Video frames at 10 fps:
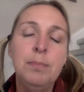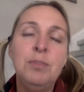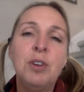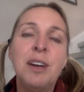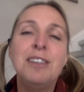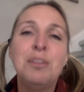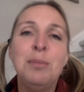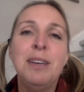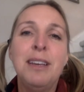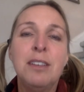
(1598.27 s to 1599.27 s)
trying to
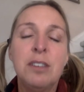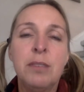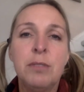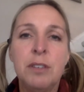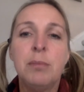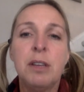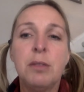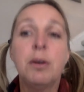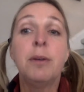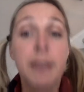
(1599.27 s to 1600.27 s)
be shoveled down my
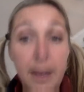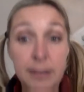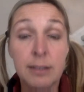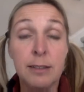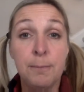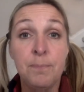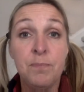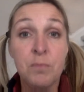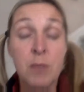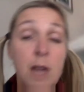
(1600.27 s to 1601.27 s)
throat? Yes,
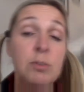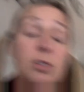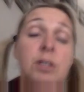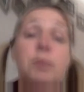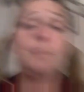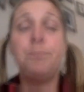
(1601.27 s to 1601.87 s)
I'm sure you will.